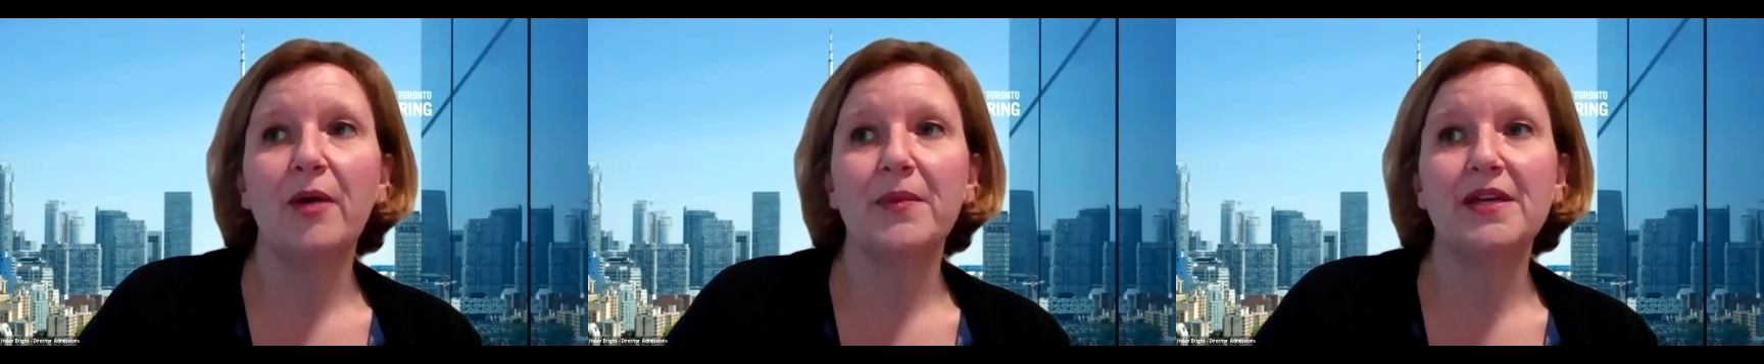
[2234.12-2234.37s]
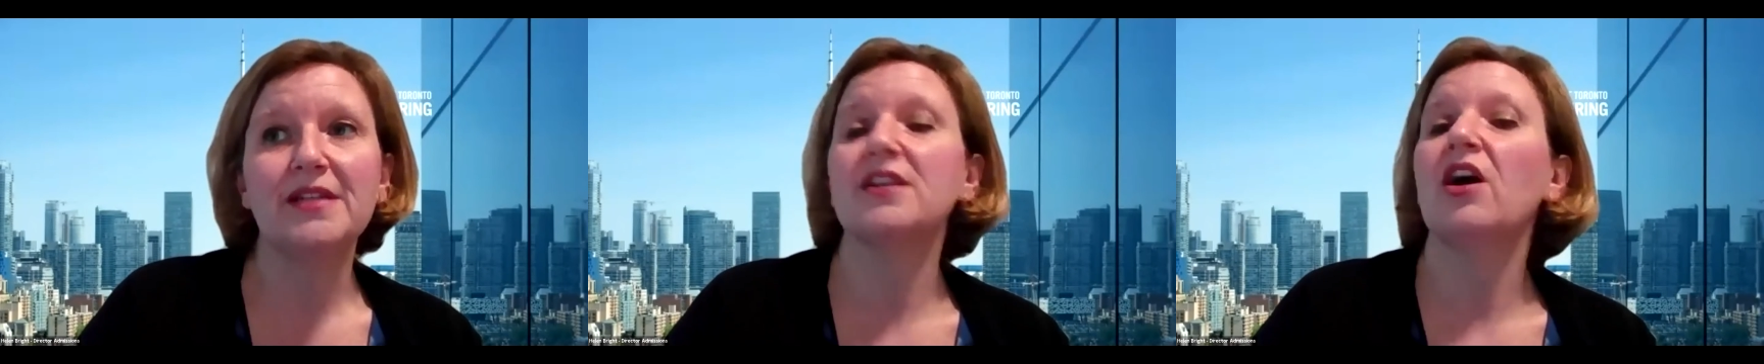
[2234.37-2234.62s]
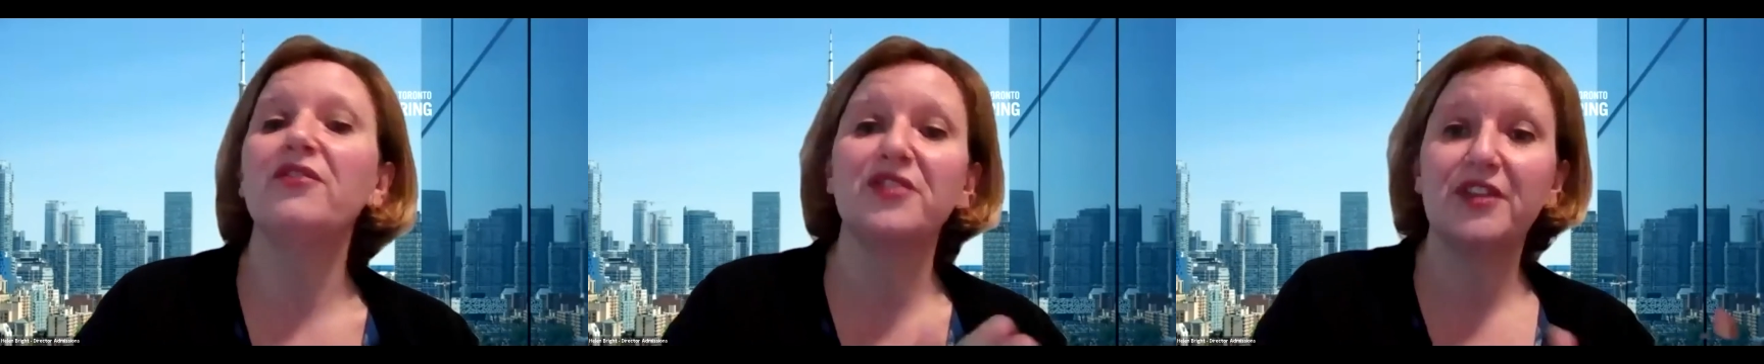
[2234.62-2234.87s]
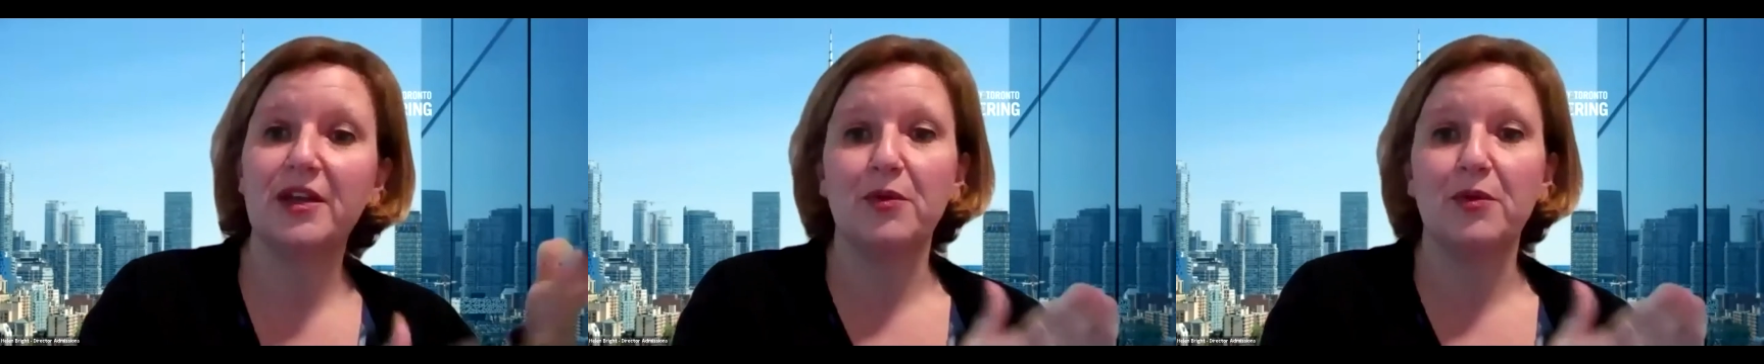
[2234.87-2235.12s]
is that often
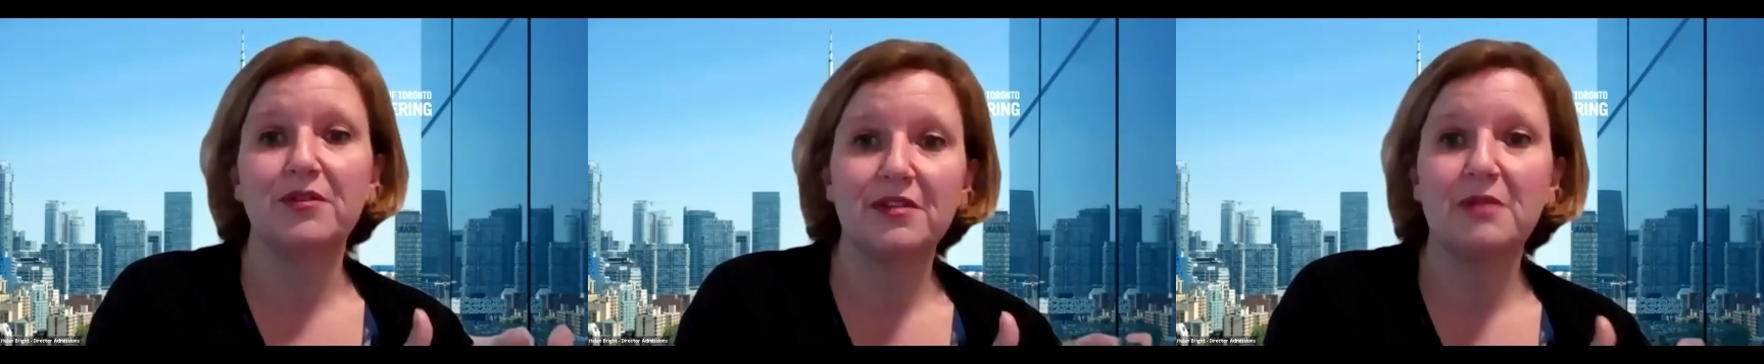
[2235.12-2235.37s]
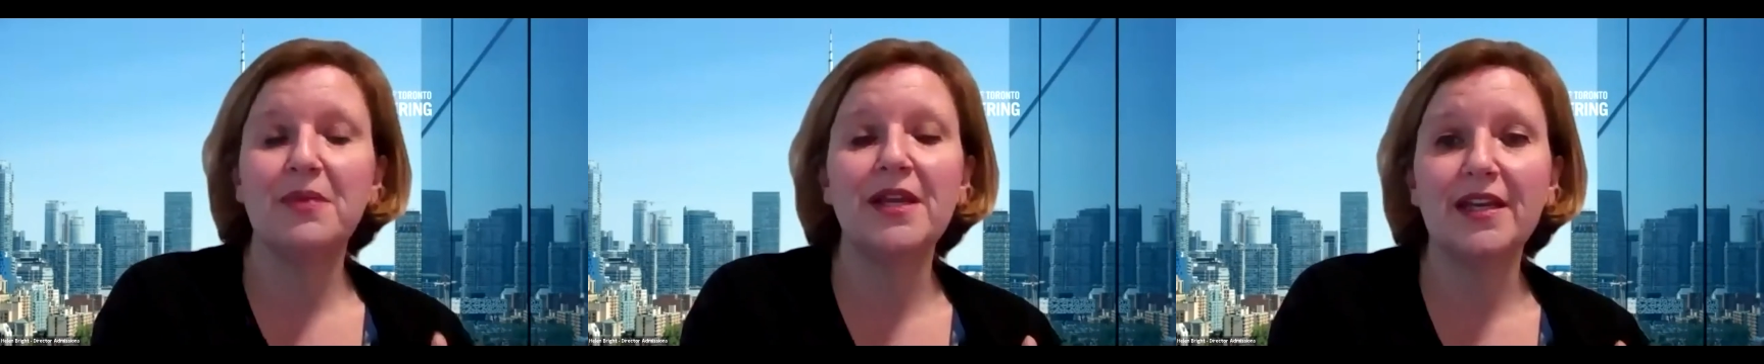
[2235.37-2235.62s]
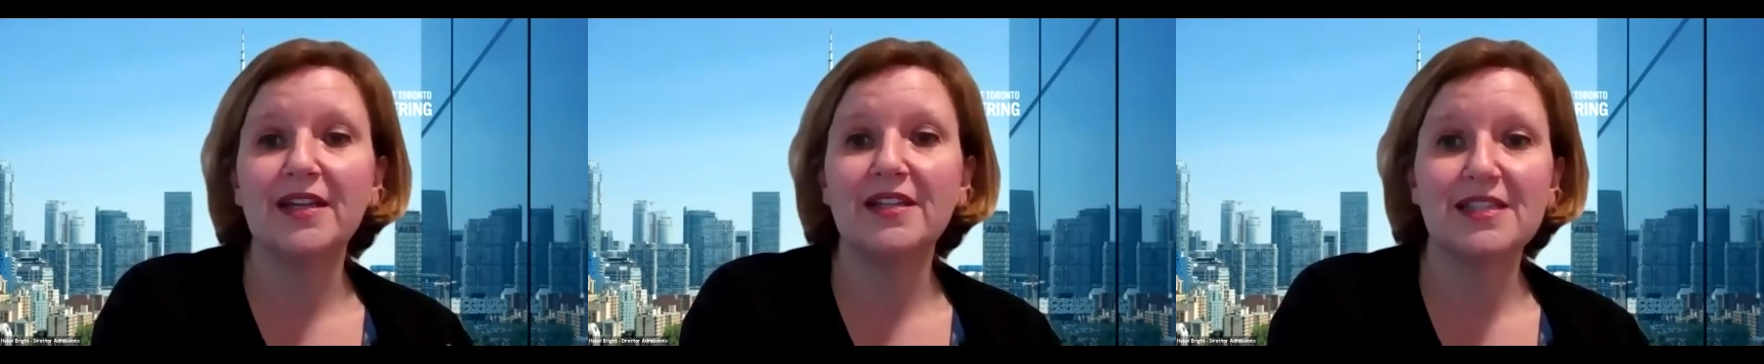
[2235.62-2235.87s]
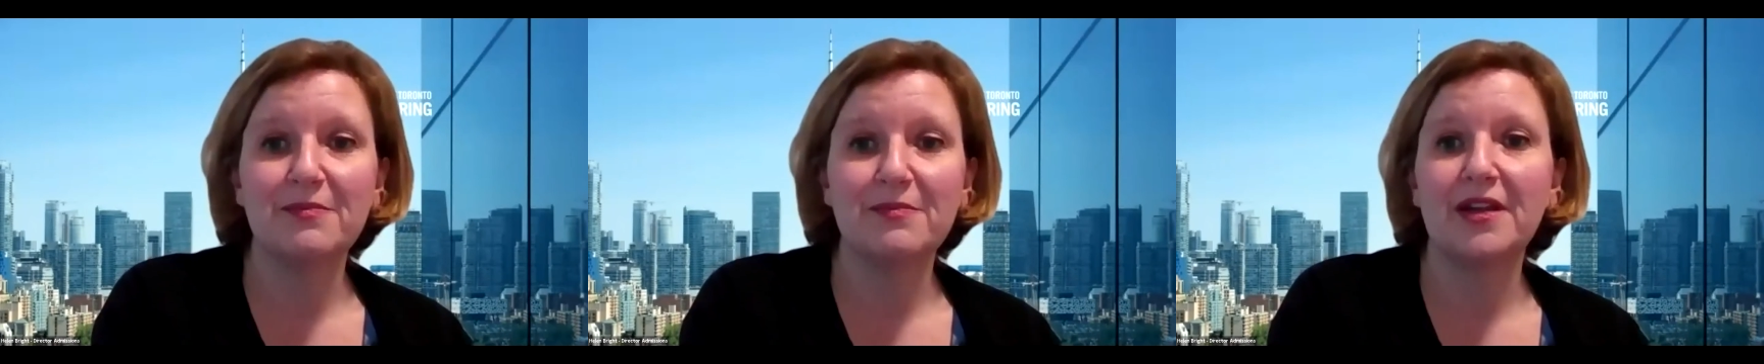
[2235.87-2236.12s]
they were competing in
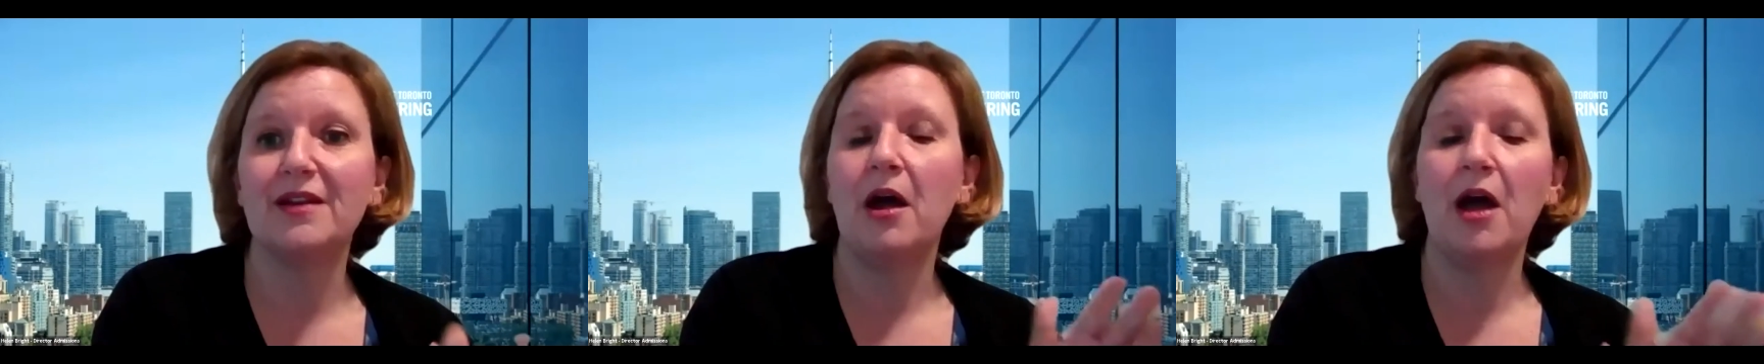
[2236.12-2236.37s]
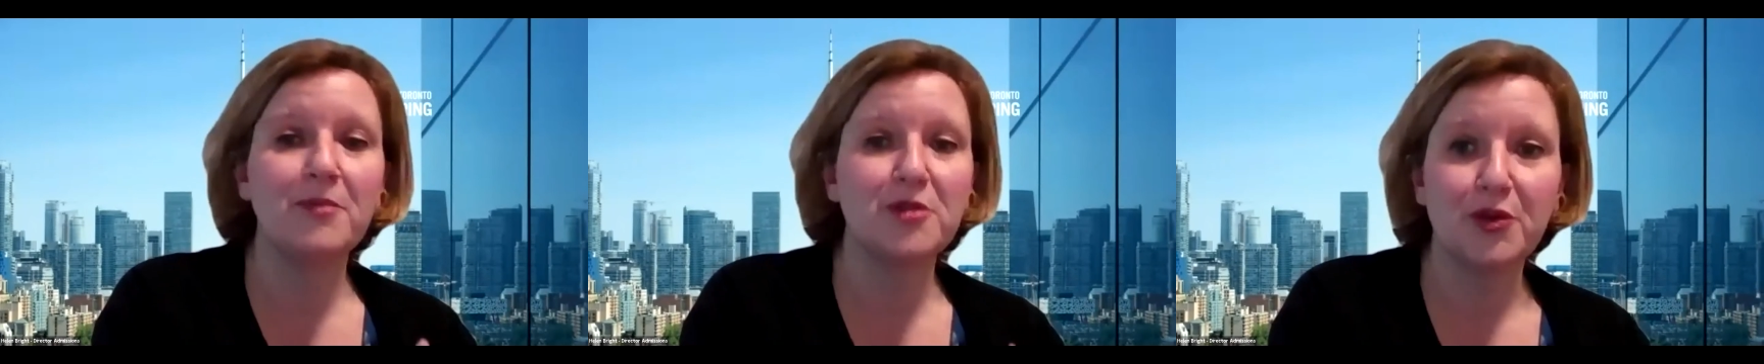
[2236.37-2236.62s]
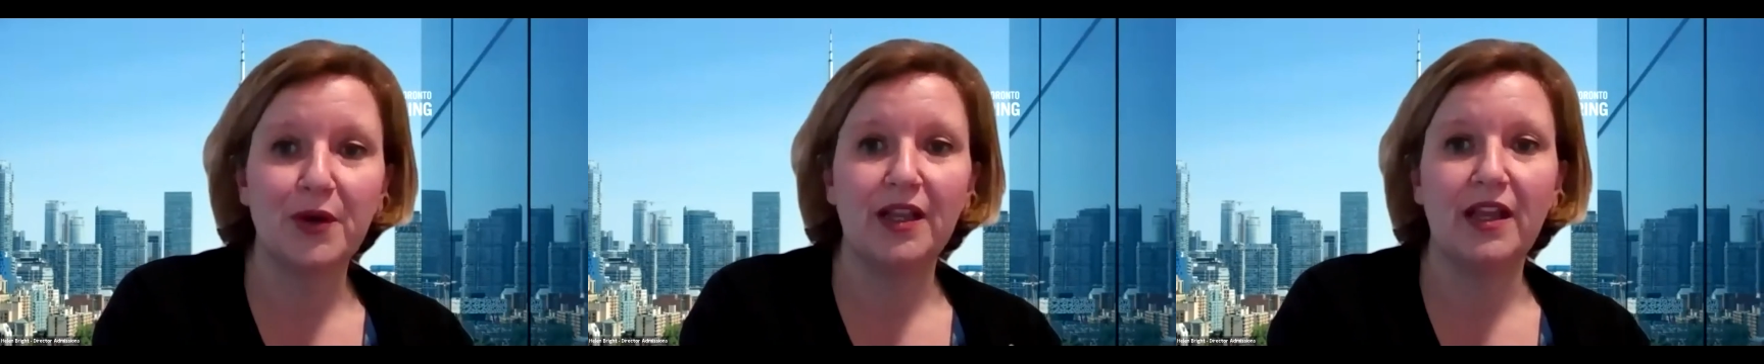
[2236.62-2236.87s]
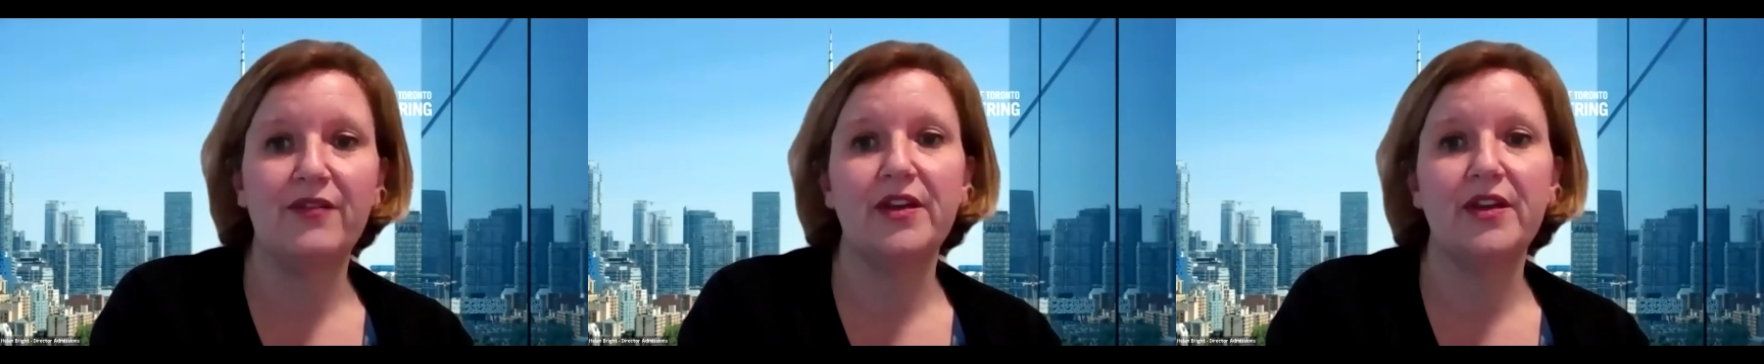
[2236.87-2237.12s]
something up to grade
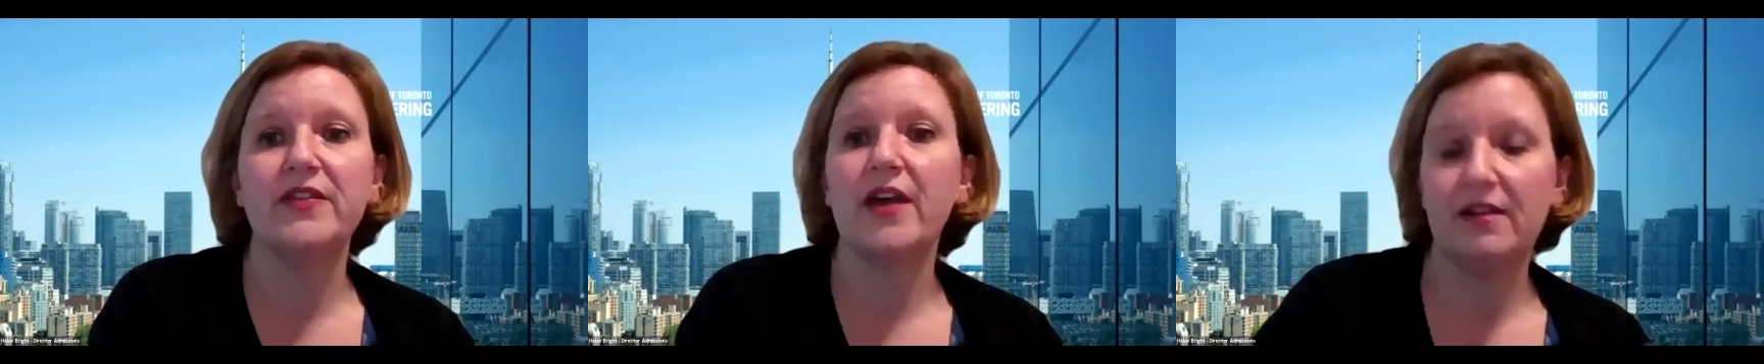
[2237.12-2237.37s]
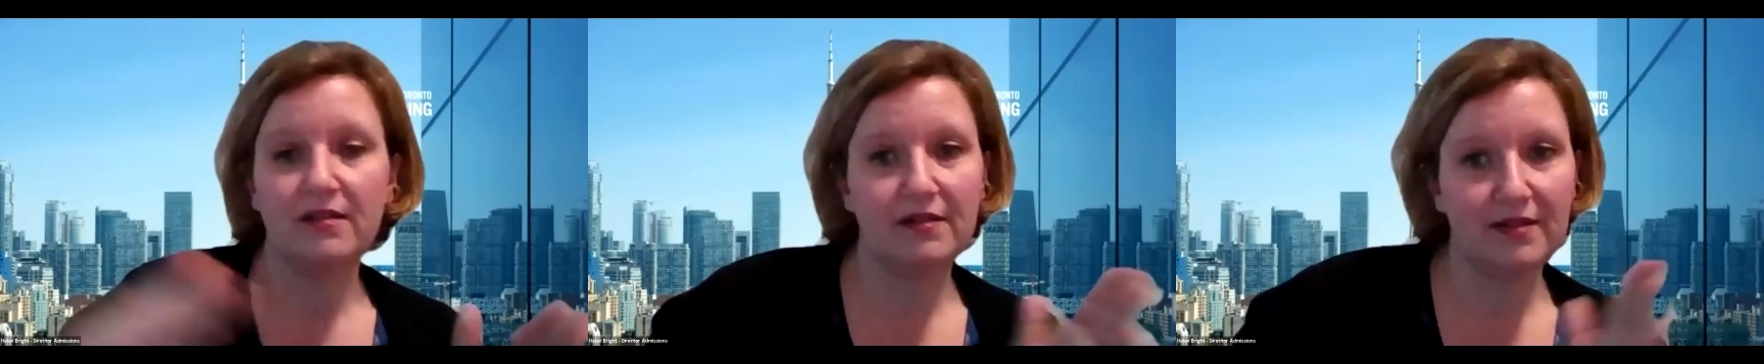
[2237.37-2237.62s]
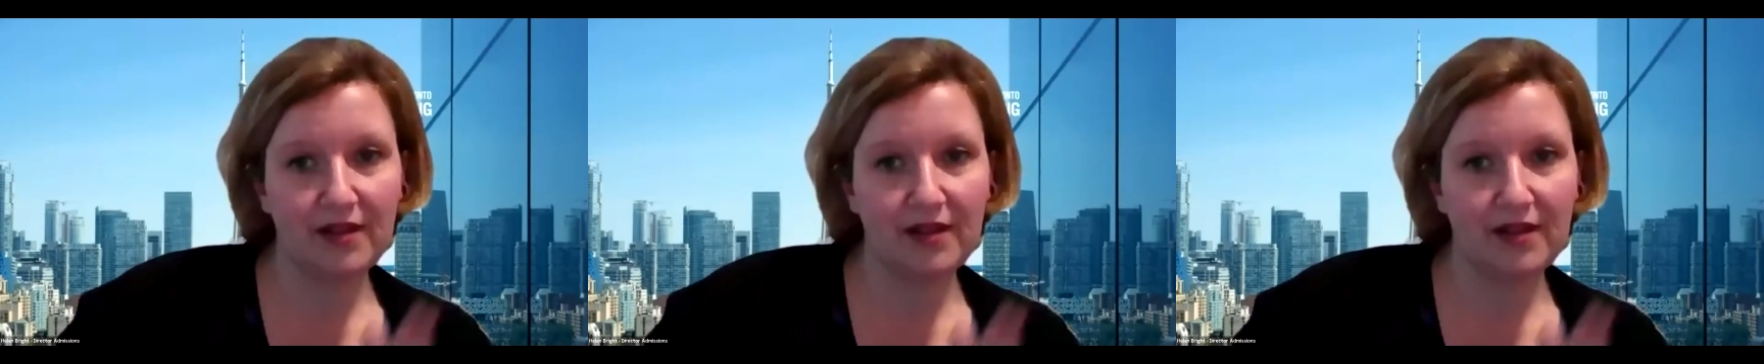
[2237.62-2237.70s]
11, and then